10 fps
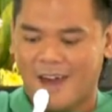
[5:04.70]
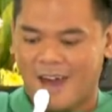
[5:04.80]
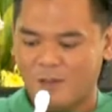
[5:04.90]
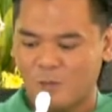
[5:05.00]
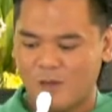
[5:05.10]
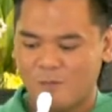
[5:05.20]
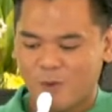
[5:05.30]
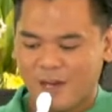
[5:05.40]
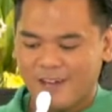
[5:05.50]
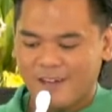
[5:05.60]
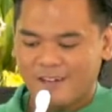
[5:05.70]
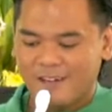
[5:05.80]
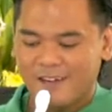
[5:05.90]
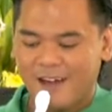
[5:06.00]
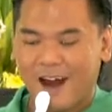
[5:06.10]
And we bring
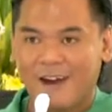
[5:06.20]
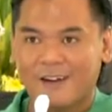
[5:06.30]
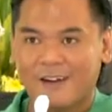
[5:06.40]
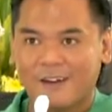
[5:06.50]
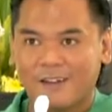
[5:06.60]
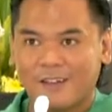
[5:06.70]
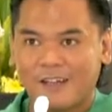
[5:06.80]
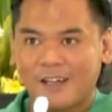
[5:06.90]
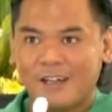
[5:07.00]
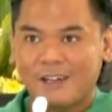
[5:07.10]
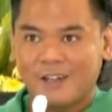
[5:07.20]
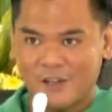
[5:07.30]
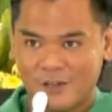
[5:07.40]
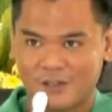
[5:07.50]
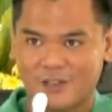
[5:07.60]
our
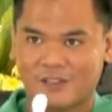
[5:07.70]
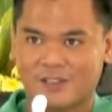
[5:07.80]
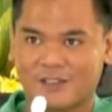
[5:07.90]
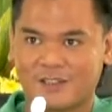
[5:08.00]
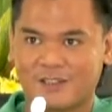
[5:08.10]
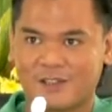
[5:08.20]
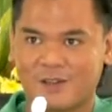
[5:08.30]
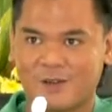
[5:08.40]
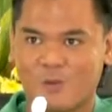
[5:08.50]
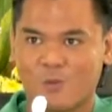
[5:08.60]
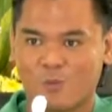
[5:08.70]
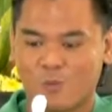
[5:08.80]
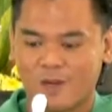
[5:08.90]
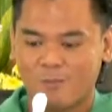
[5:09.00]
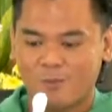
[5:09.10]
learners,
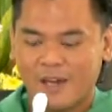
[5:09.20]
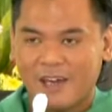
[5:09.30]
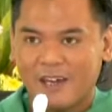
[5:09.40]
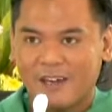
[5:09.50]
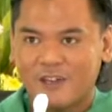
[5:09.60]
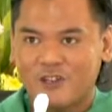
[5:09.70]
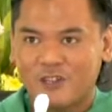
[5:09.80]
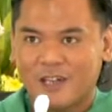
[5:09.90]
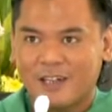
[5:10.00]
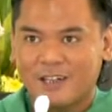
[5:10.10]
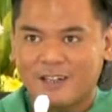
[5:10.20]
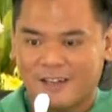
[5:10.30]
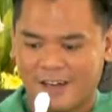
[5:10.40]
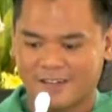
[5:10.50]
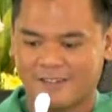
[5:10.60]
we bring
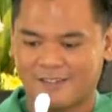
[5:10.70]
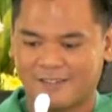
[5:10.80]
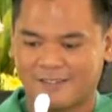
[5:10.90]
children